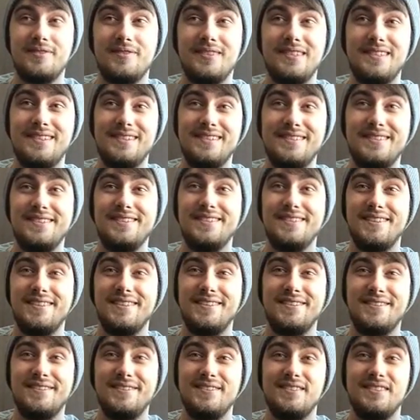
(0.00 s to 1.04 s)
and you know
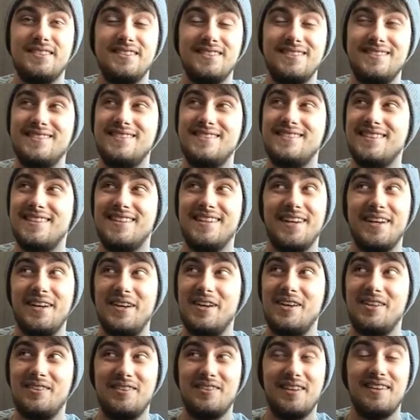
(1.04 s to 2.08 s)
it's uh,
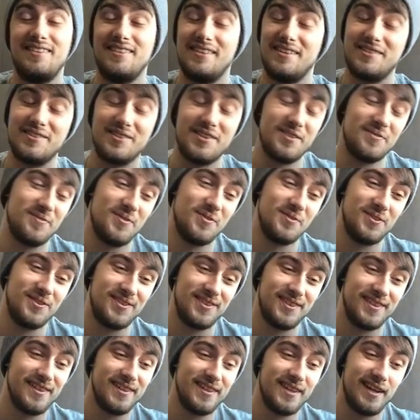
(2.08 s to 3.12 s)
it's it's incredible to
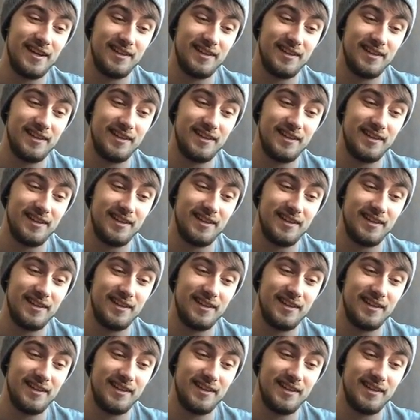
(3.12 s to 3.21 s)
see it.